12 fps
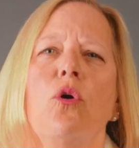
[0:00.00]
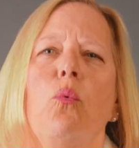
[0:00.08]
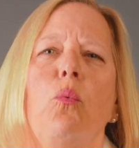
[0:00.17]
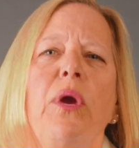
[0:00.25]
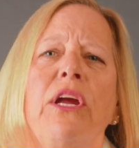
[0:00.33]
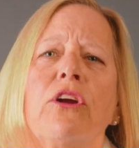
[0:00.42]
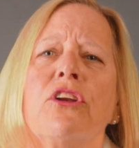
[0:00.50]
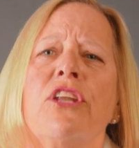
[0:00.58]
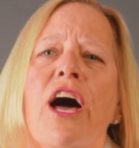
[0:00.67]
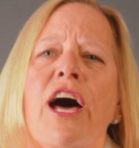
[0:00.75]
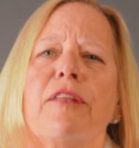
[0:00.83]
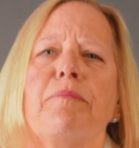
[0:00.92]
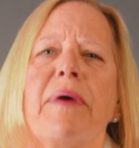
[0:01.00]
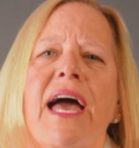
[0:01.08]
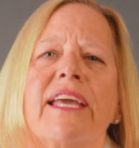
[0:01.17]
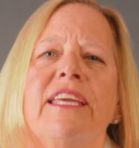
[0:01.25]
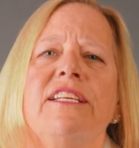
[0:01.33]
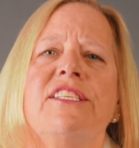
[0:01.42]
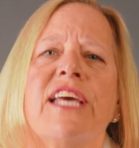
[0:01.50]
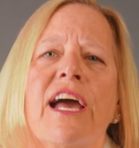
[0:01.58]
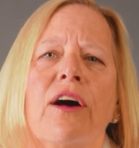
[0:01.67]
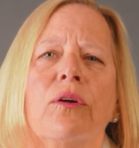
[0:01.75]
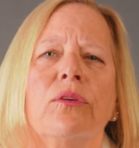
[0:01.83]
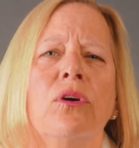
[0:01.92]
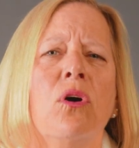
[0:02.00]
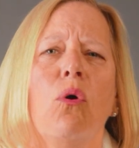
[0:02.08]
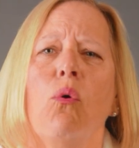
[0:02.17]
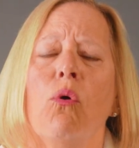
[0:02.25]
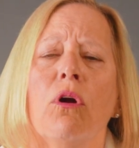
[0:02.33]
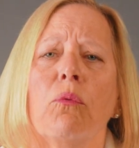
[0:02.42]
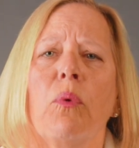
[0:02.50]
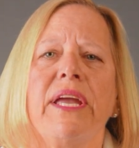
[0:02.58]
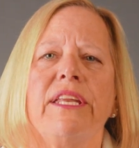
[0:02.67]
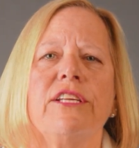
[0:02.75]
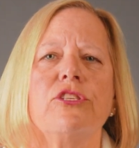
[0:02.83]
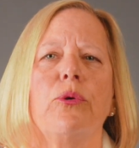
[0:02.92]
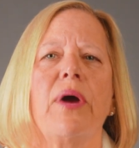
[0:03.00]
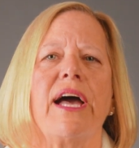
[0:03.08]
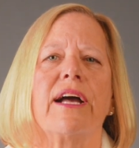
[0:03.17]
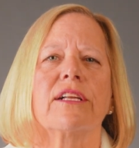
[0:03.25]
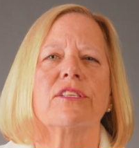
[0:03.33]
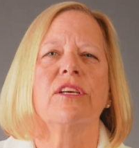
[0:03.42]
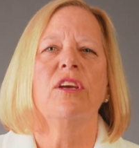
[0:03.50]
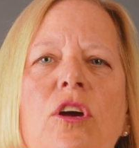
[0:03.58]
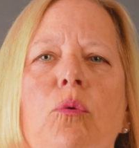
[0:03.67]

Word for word: We're not backing down or waiting to act.